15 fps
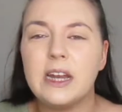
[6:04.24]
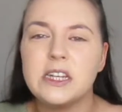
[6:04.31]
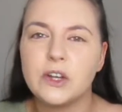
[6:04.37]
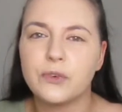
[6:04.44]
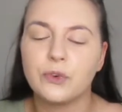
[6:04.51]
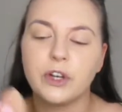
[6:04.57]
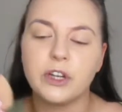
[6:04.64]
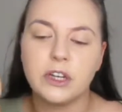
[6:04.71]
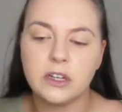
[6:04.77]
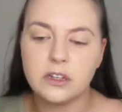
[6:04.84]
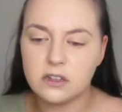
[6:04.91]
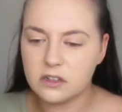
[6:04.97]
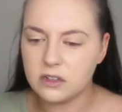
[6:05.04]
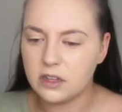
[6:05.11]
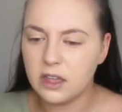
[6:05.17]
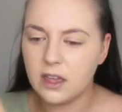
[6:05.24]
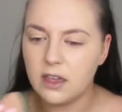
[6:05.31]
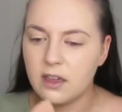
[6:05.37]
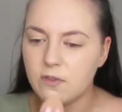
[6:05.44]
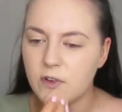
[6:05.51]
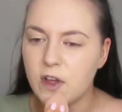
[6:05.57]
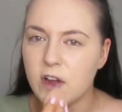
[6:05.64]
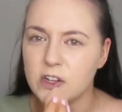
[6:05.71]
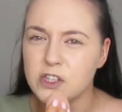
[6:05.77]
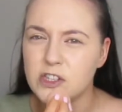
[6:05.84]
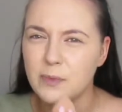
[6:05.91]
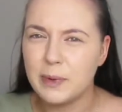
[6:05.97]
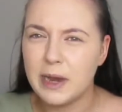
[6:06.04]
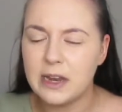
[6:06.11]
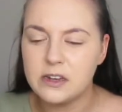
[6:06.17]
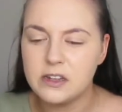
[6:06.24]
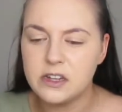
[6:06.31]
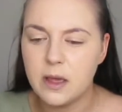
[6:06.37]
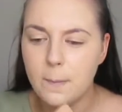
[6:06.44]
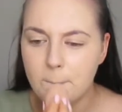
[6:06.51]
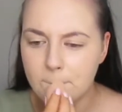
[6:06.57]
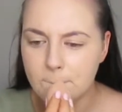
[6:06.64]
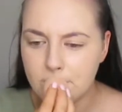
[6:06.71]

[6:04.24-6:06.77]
different in regards to blending.